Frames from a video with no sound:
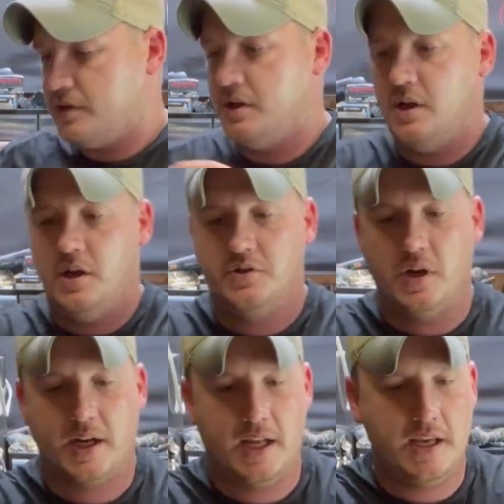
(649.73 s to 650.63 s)
so I
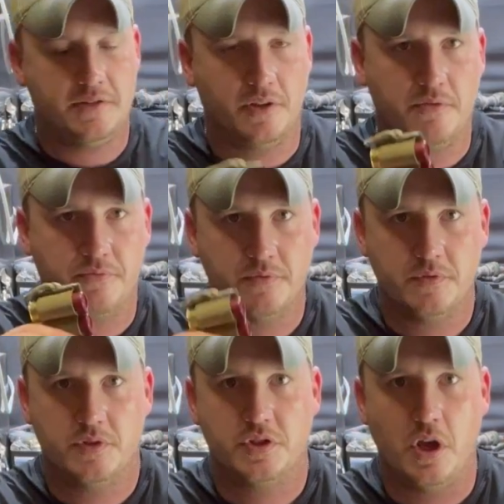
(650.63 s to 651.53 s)
could easily
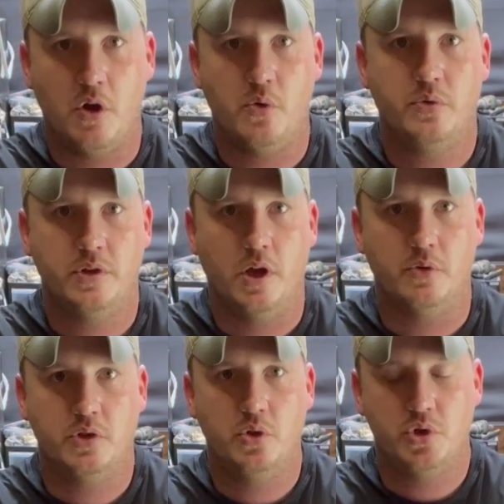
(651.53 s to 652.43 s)
stow,
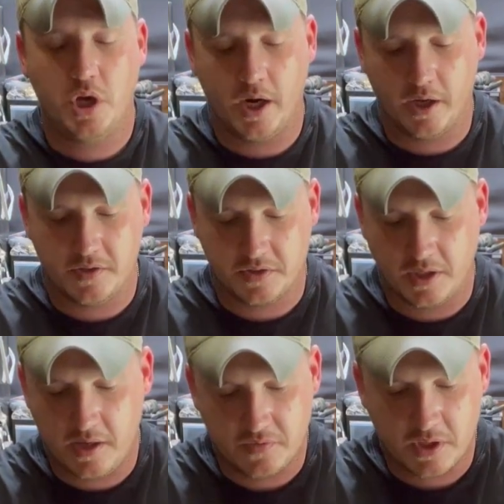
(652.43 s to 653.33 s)
2 shotgun
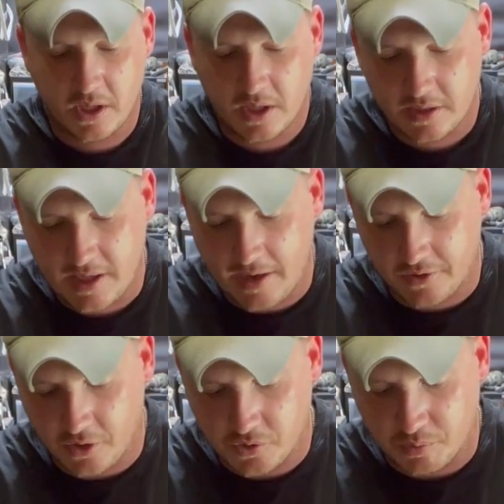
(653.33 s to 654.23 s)
sleeves down in
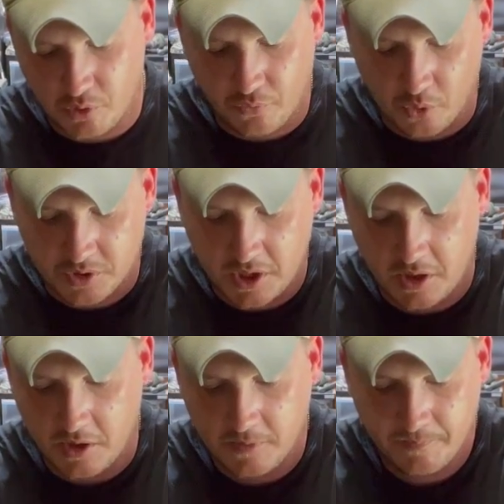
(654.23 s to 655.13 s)
those Blue Force
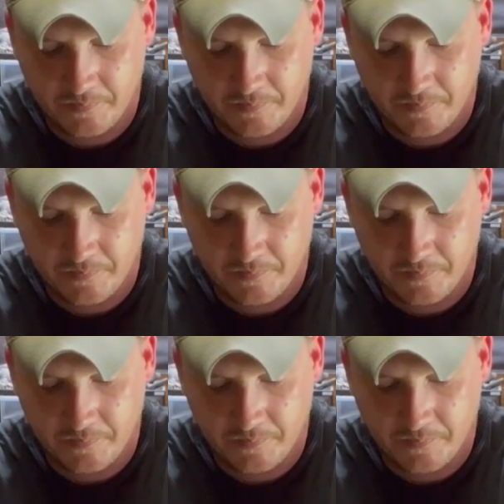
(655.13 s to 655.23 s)
Gear